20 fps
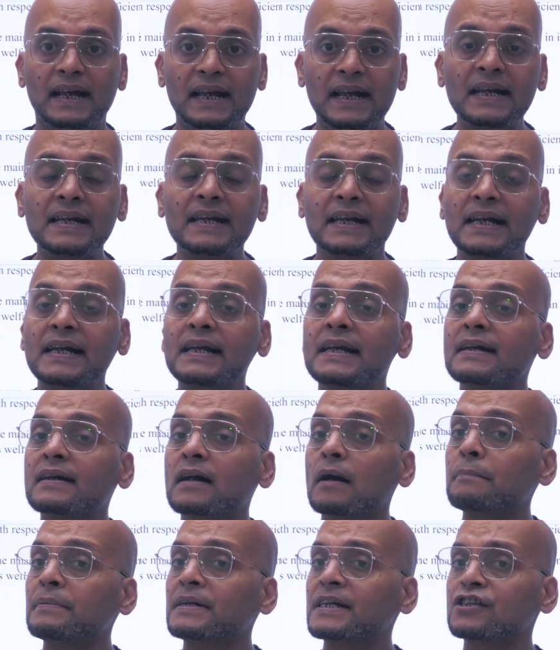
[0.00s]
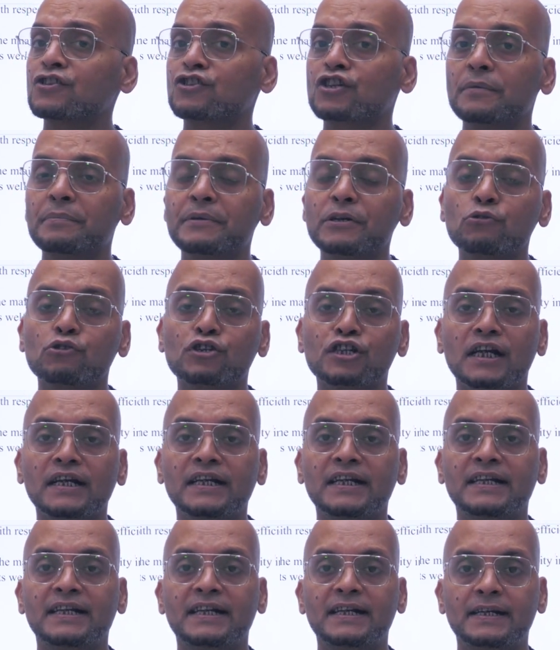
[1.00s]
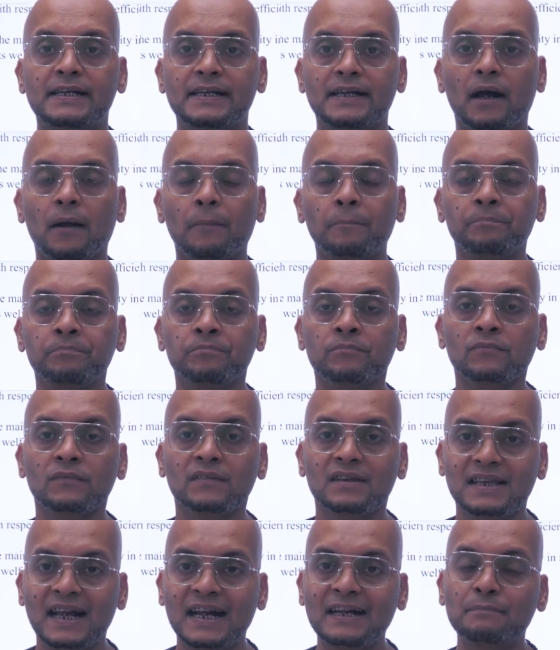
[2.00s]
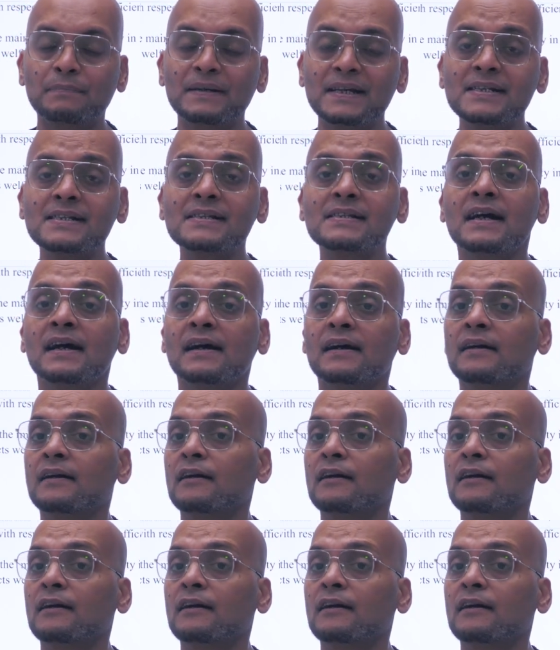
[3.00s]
in income distribution in India? That means